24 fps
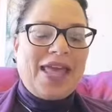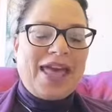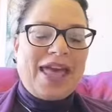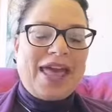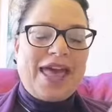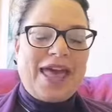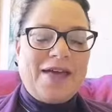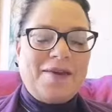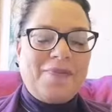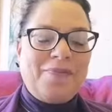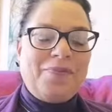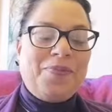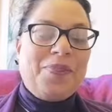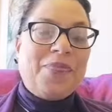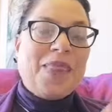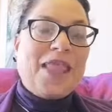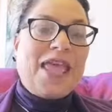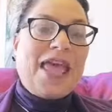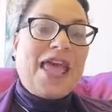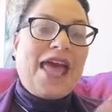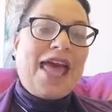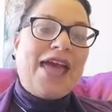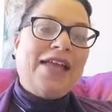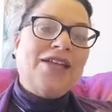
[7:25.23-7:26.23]
And
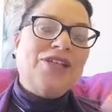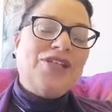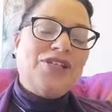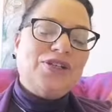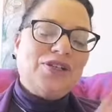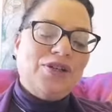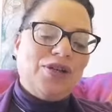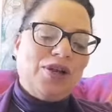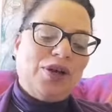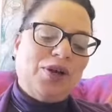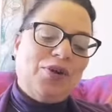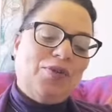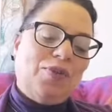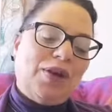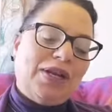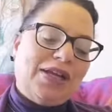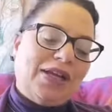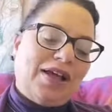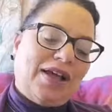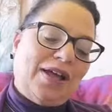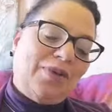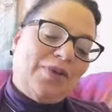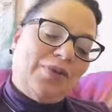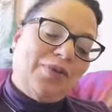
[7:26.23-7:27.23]
you know what
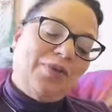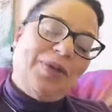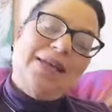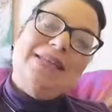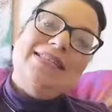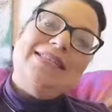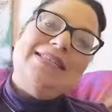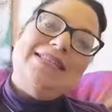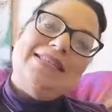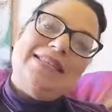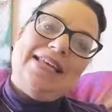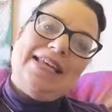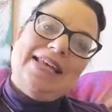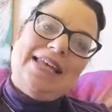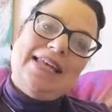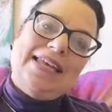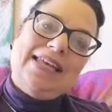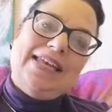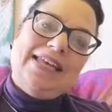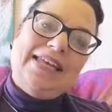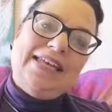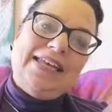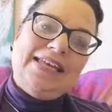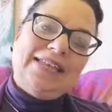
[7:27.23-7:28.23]
I always
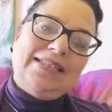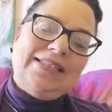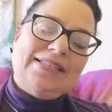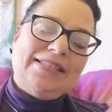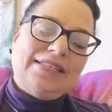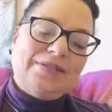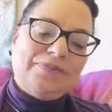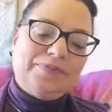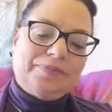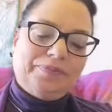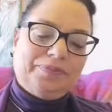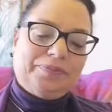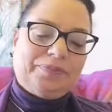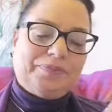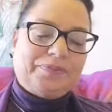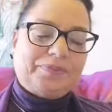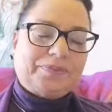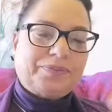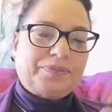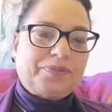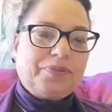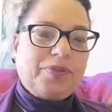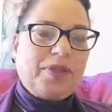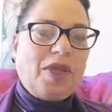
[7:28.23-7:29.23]
say is,
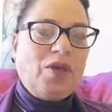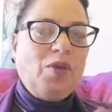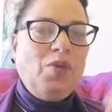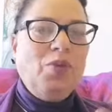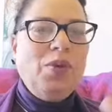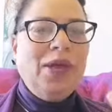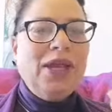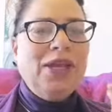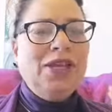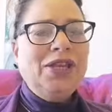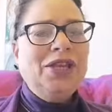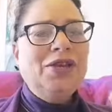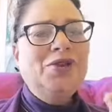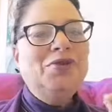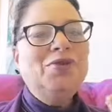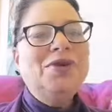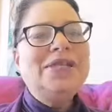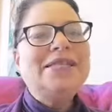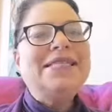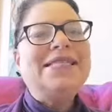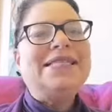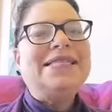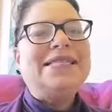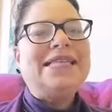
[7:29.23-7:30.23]
when you
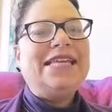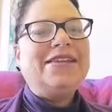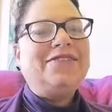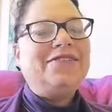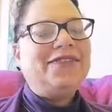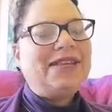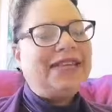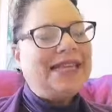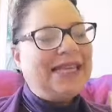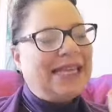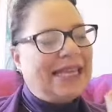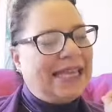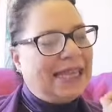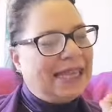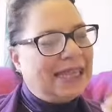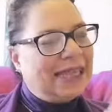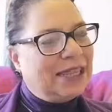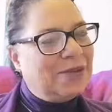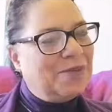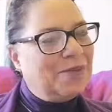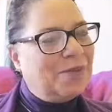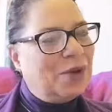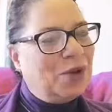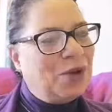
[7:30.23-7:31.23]
receive an
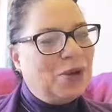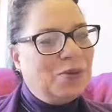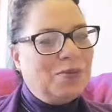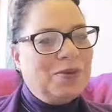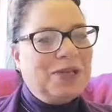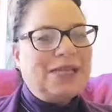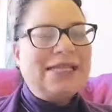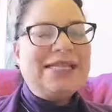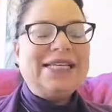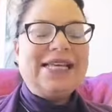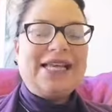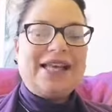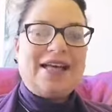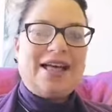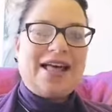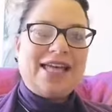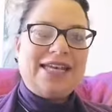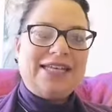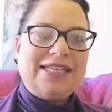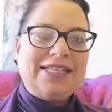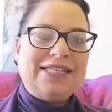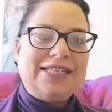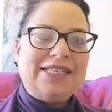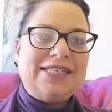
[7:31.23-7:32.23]
in-the-moment
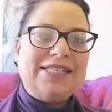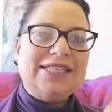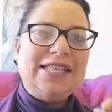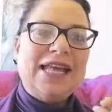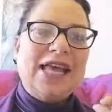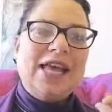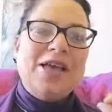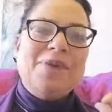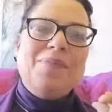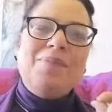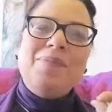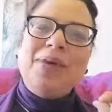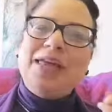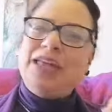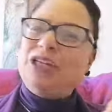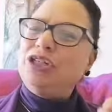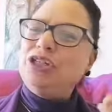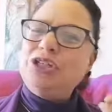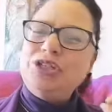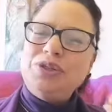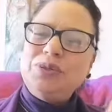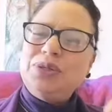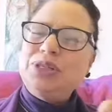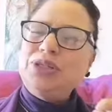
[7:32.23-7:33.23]
guidance, make
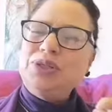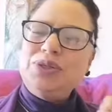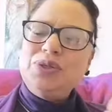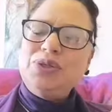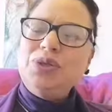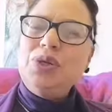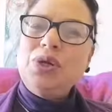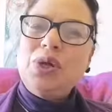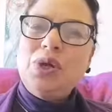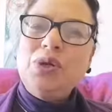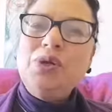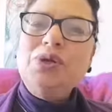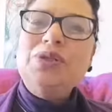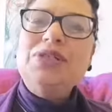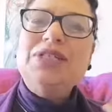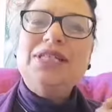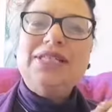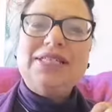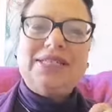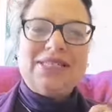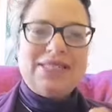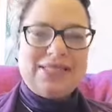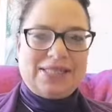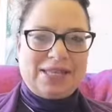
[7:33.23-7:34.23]
sure to note
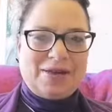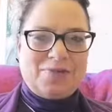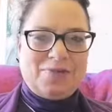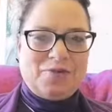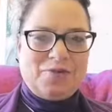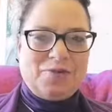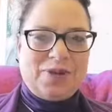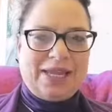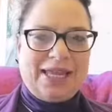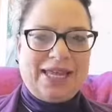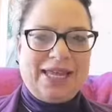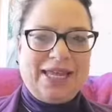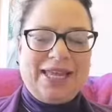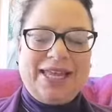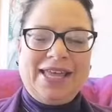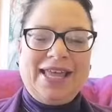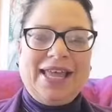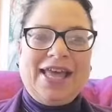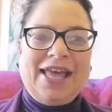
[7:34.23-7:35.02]
it somewhere,